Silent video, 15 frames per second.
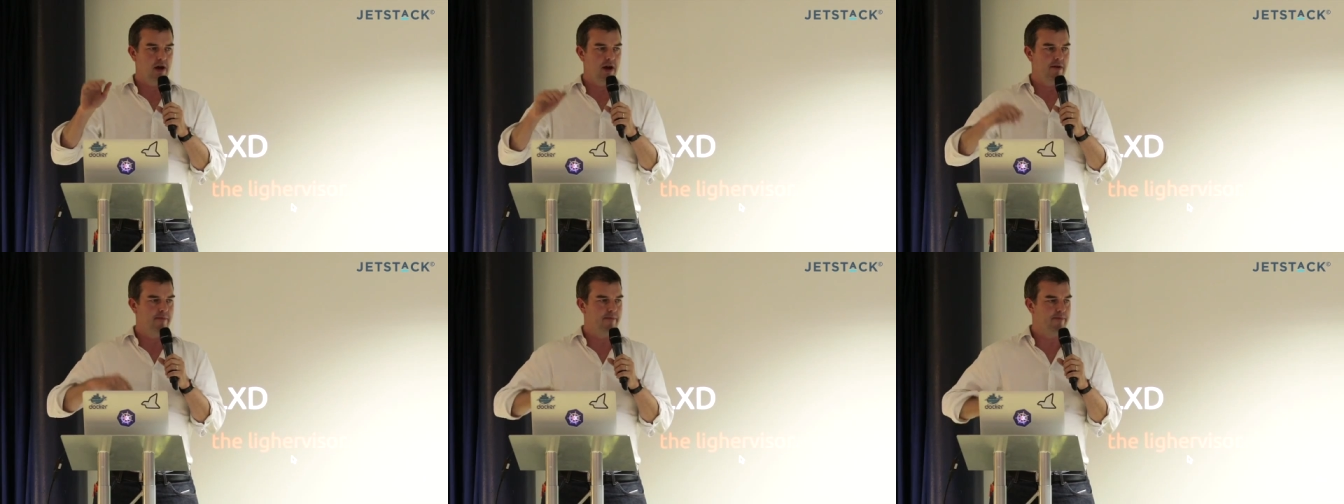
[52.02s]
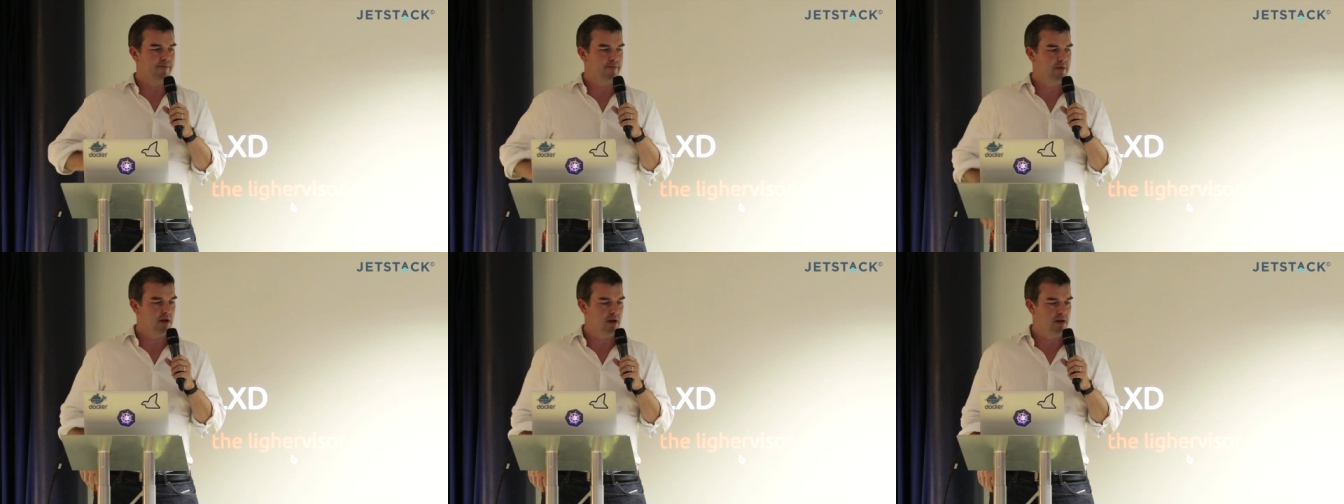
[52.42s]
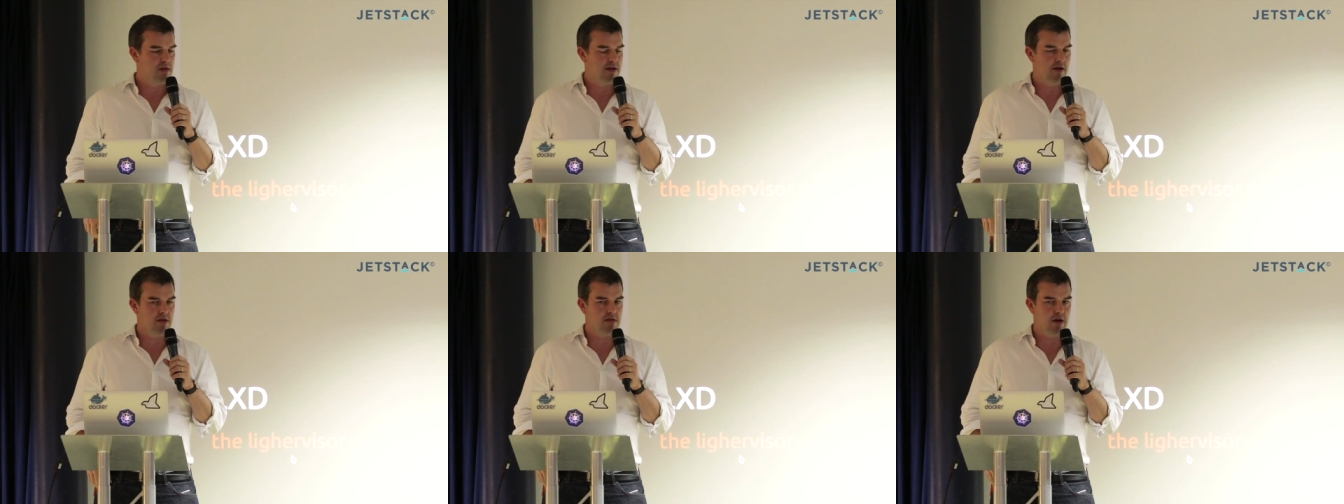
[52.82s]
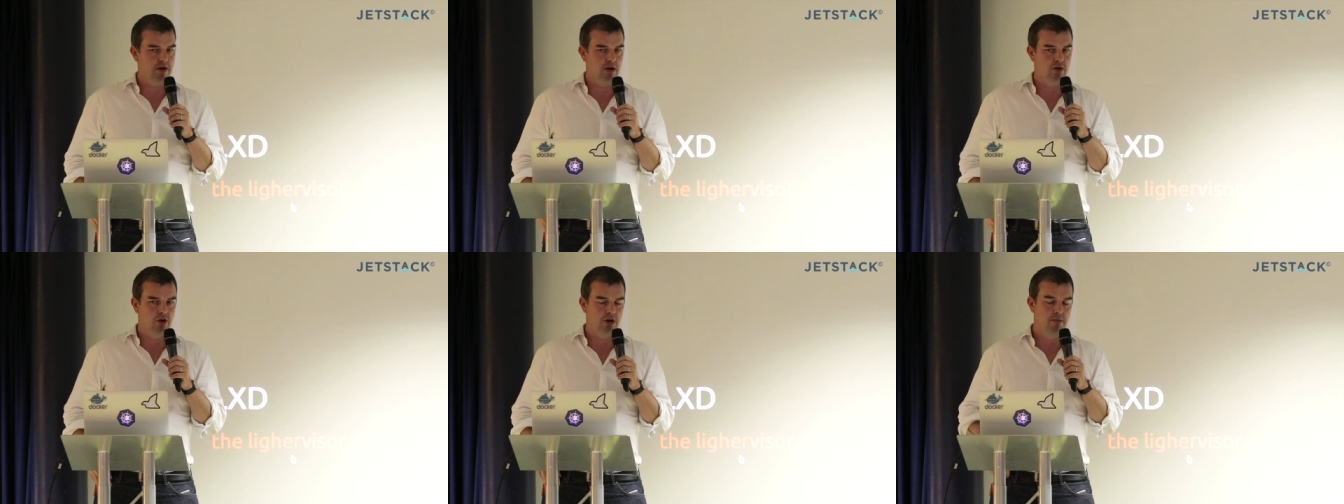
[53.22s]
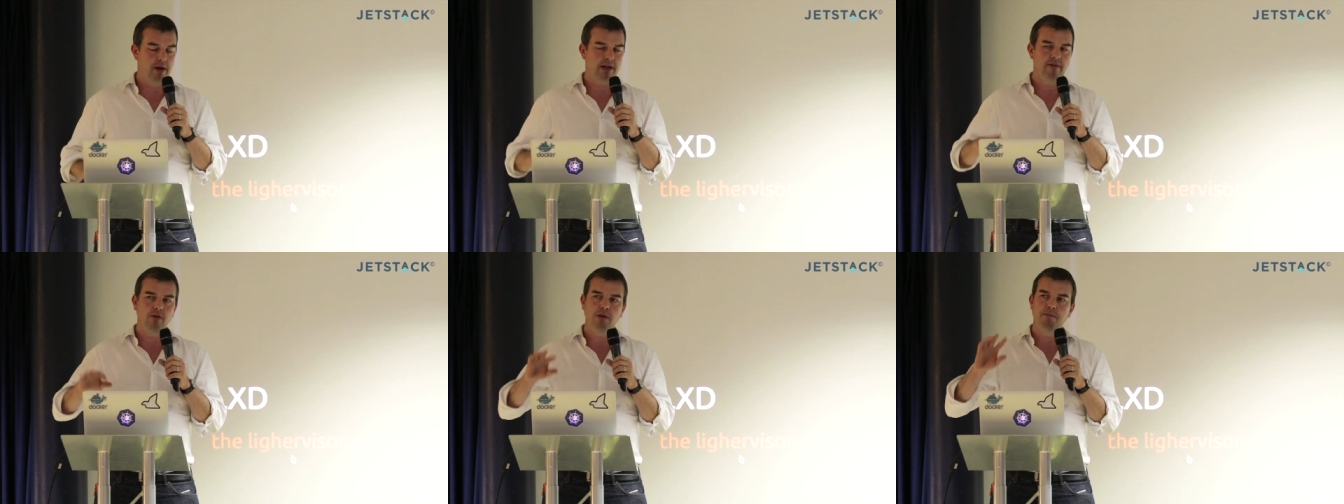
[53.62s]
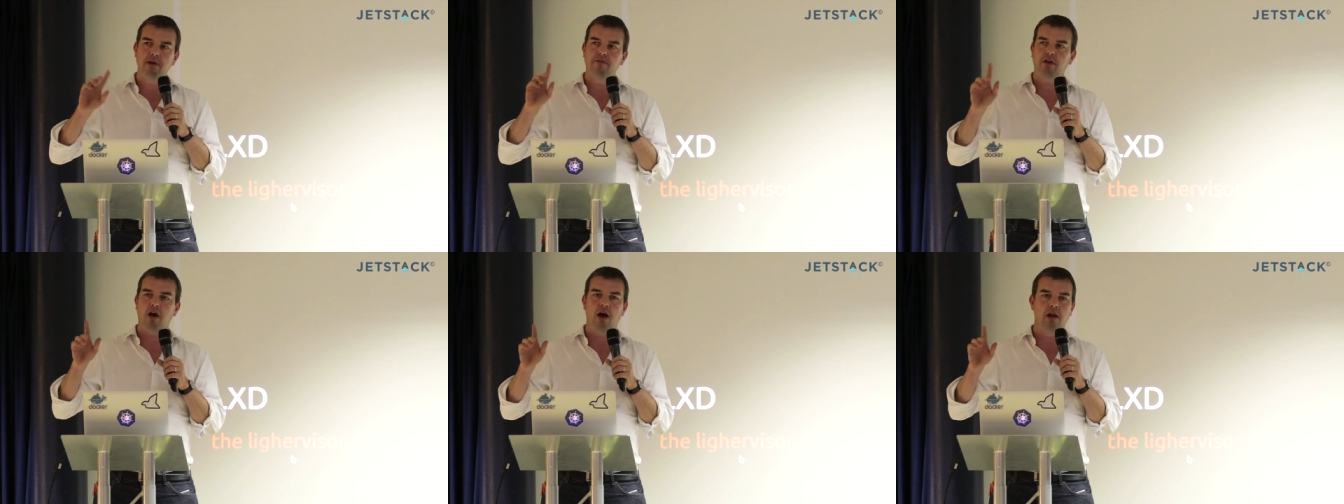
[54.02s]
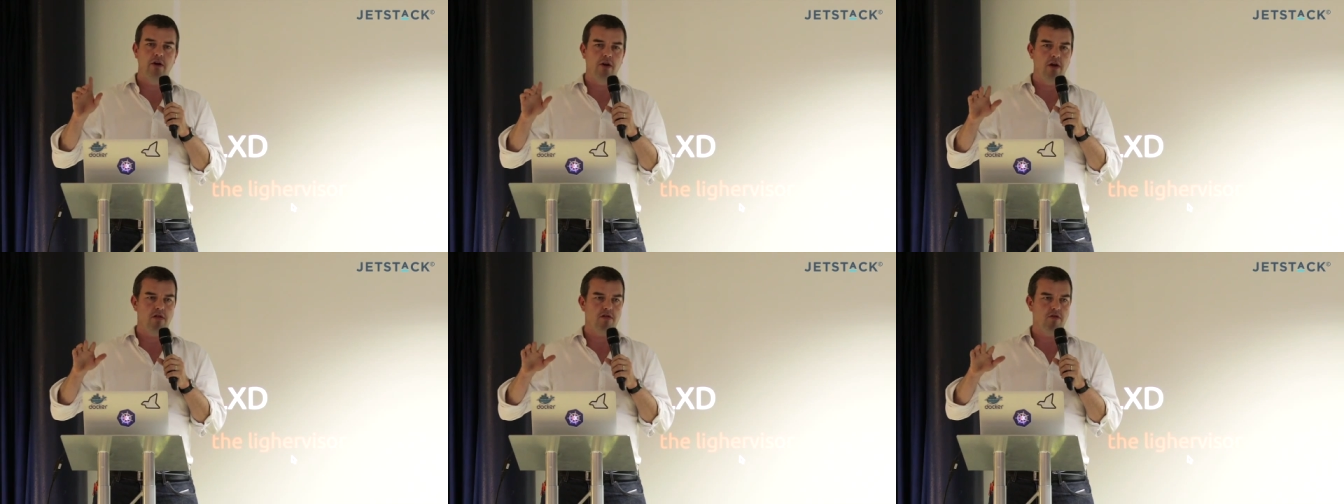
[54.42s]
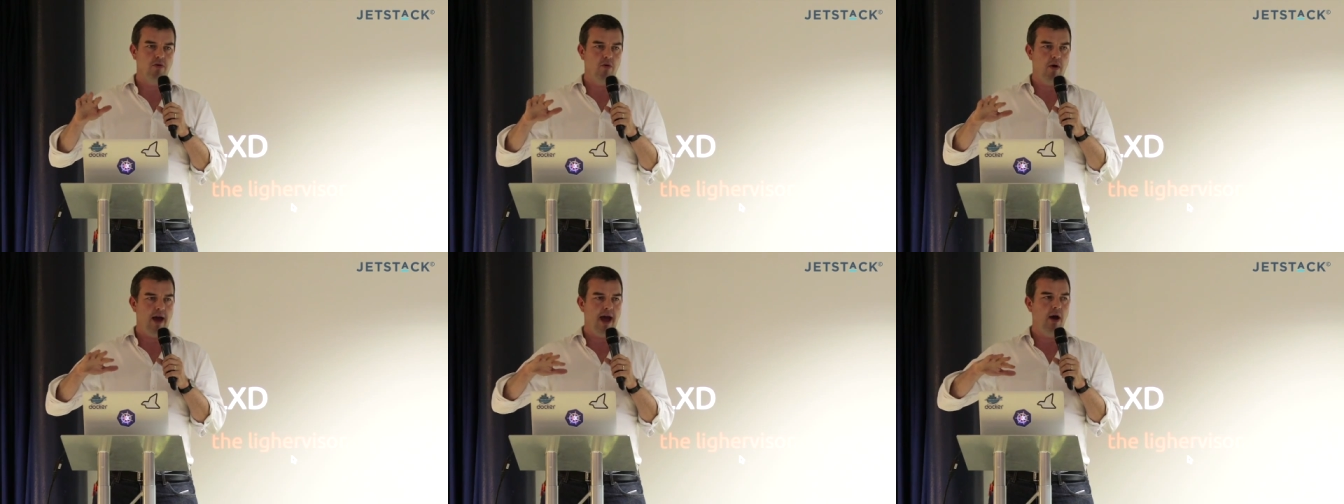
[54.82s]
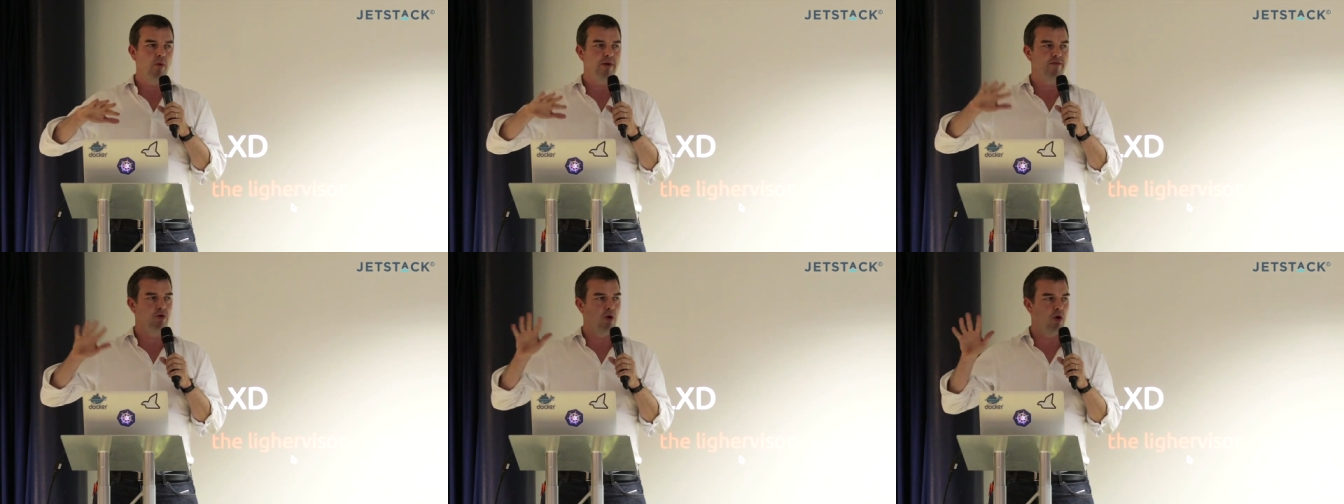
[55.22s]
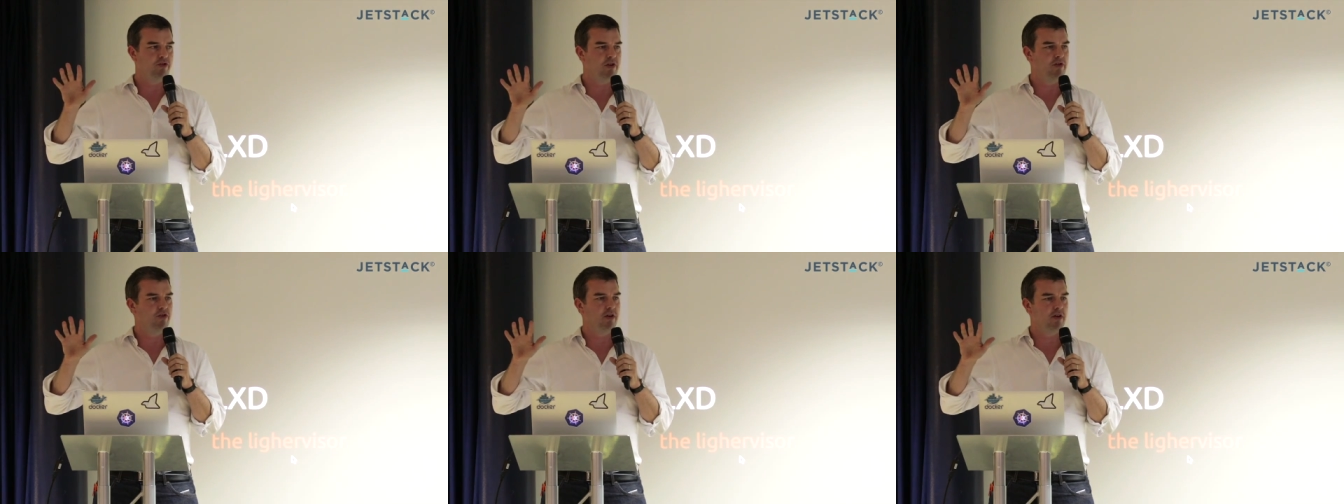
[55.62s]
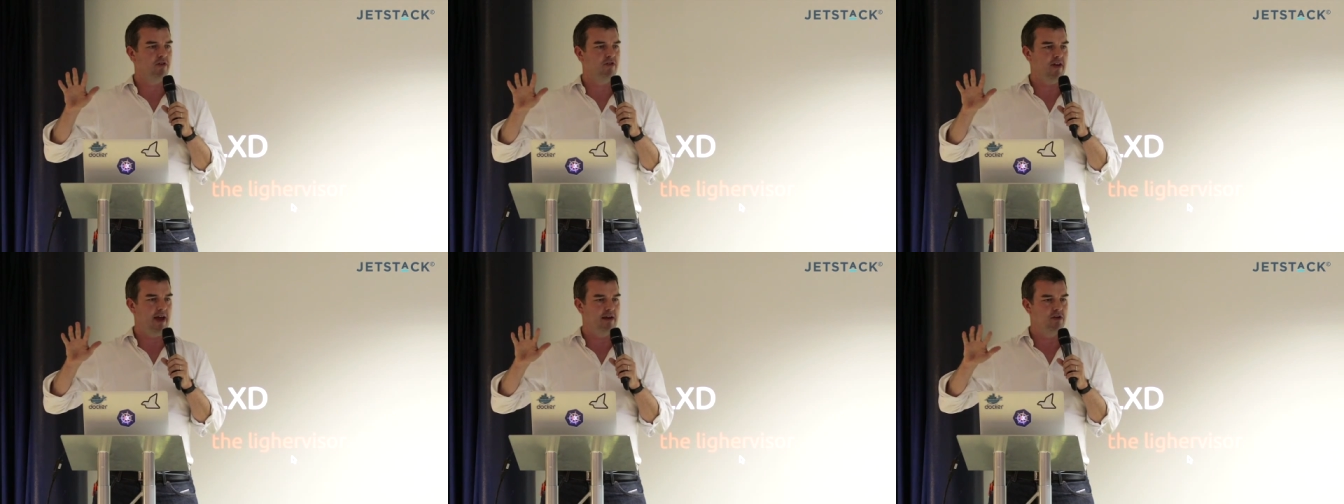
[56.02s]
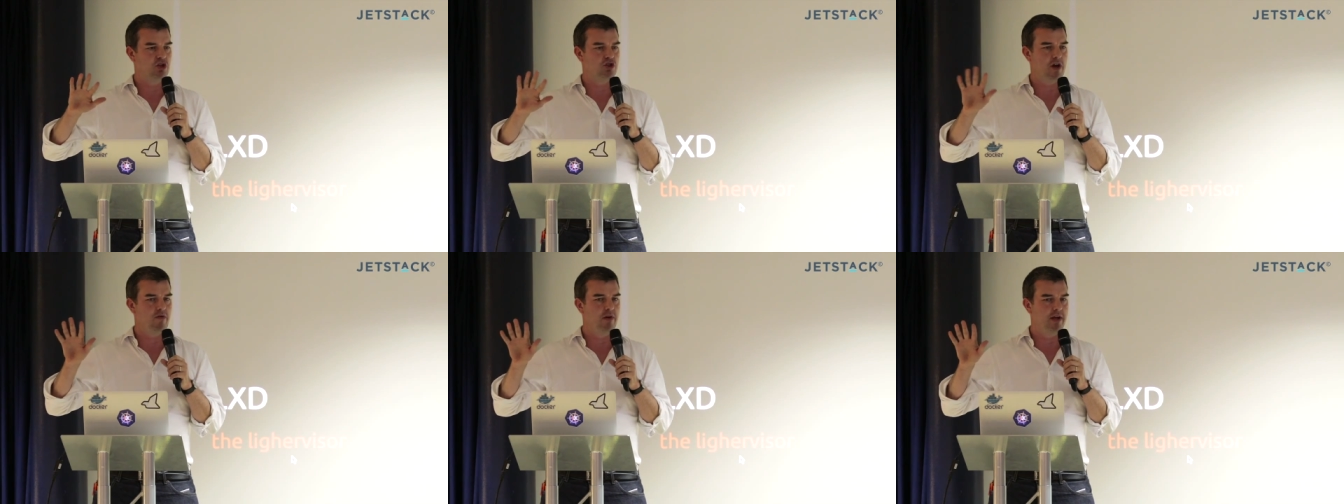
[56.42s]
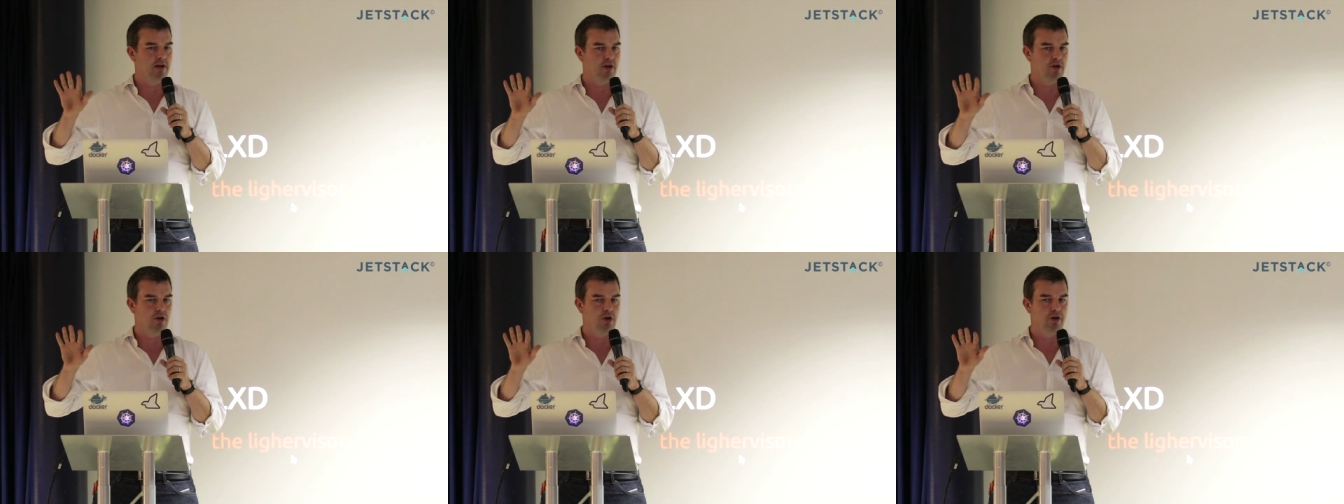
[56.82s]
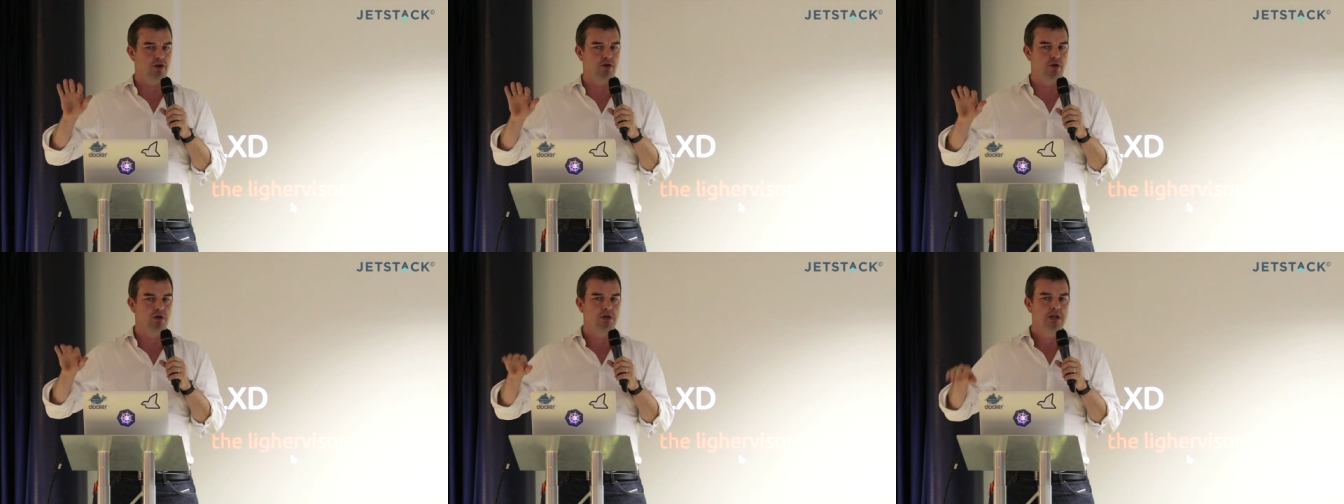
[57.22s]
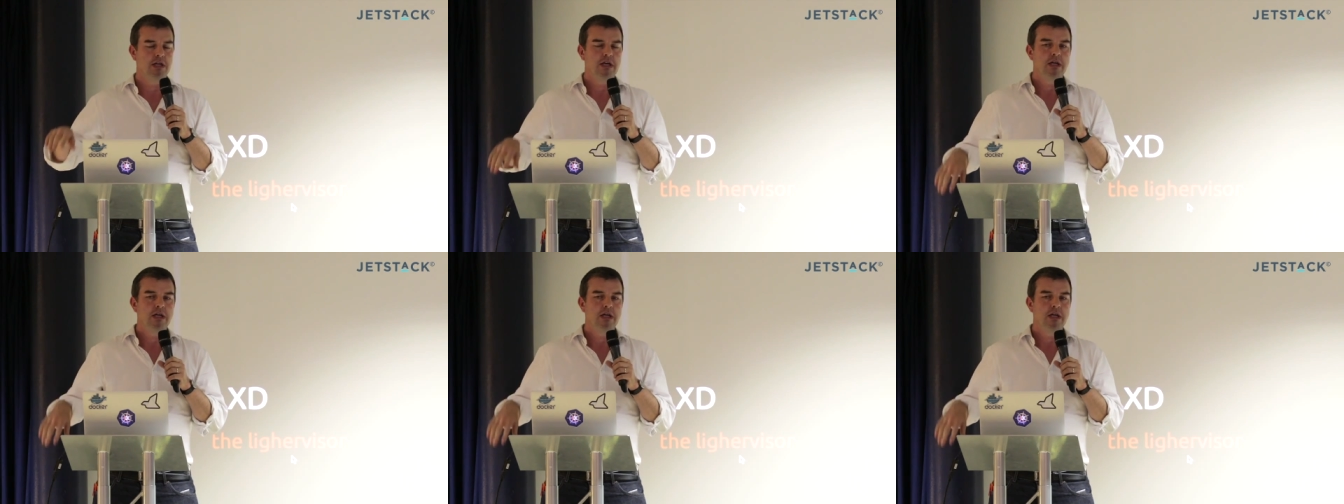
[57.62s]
and sales side at Canonical, but I'll give you a bit of color as to how we've got into containers generally at Canonical.